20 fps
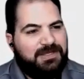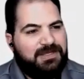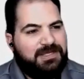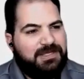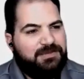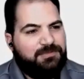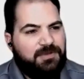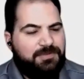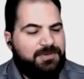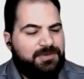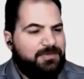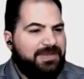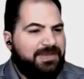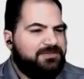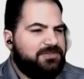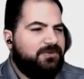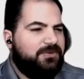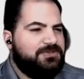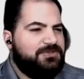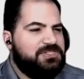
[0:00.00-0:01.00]
We have
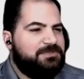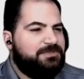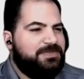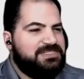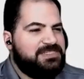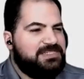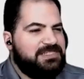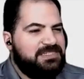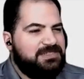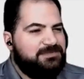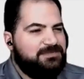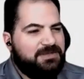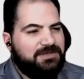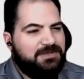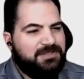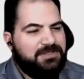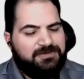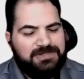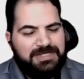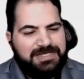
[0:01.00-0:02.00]
Togle GPT, being able
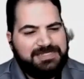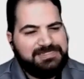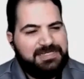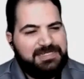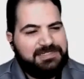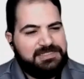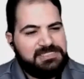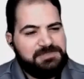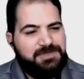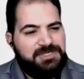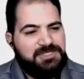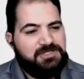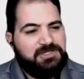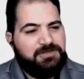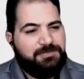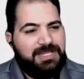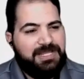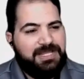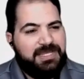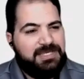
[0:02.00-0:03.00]
to utilize that to speak to
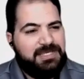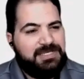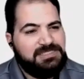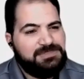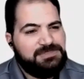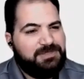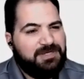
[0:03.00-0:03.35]
your plans,